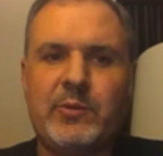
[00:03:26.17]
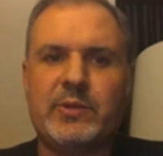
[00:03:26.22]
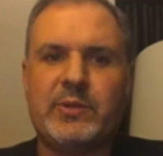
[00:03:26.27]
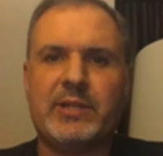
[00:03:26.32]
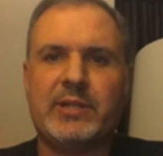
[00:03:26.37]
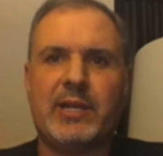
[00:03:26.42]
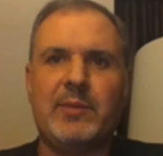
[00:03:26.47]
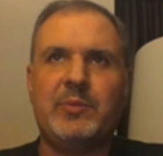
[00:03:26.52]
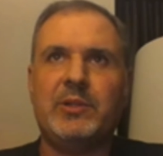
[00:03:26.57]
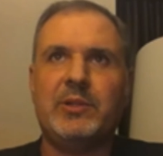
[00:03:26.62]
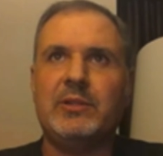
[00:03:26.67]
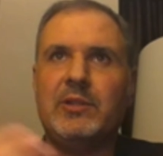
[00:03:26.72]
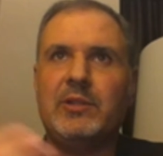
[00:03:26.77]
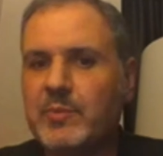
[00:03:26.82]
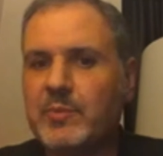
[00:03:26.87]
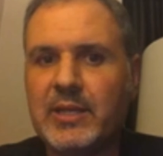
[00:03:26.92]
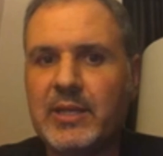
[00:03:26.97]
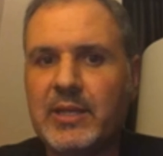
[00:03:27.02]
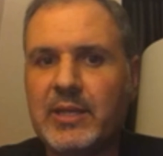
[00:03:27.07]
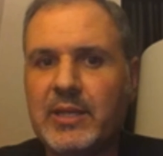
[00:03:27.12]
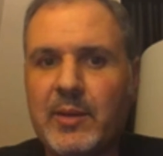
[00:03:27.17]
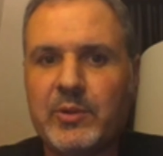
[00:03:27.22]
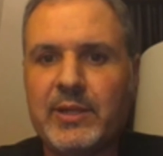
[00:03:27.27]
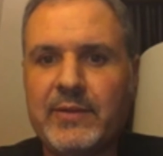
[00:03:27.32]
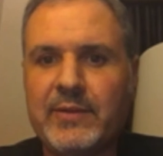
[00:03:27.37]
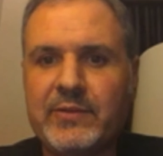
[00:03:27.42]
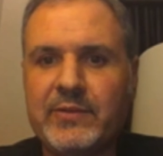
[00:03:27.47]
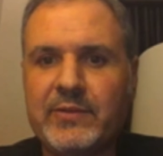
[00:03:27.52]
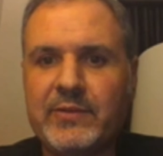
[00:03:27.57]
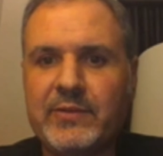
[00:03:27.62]
There was a couple of logos up
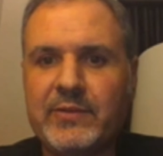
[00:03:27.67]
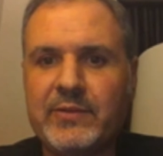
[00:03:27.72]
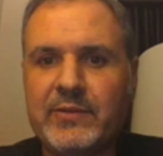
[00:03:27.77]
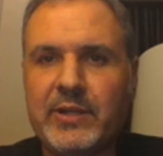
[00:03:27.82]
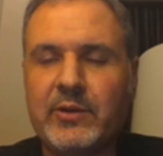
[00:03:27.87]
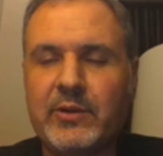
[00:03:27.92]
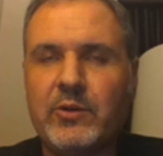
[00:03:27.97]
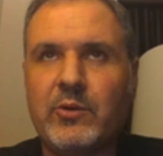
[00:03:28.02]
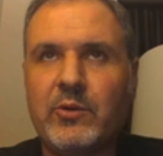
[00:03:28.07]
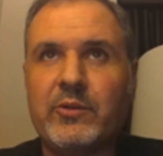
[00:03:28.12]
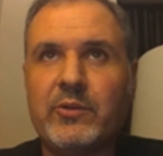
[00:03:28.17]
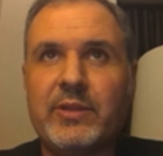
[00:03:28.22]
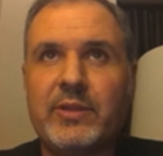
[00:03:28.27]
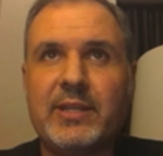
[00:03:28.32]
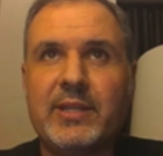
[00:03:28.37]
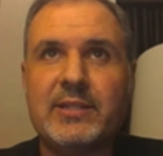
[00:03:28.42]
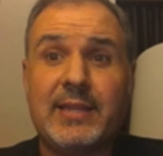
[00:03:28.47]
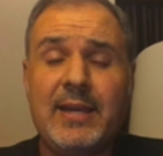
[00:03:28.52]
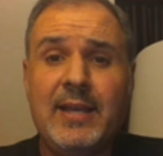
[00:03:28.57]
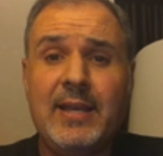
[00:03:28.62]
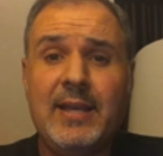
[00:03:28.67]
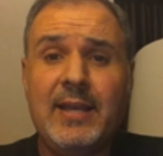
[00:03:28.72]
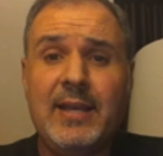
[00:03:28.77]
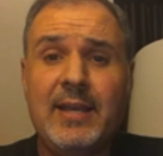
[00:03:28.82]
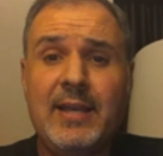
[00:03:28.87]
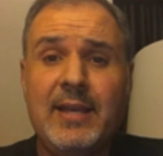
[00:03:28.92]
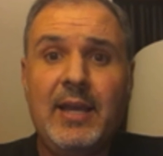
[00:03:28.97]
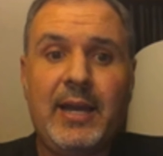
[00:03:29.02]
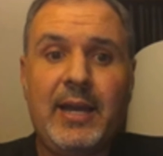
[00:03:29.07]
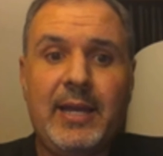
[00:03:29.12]
in the upper left hand corner, things like
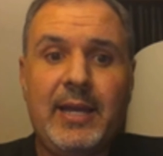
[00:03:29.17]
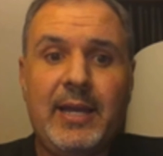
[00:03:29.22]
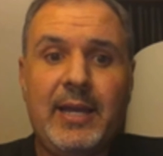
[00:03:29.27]
that.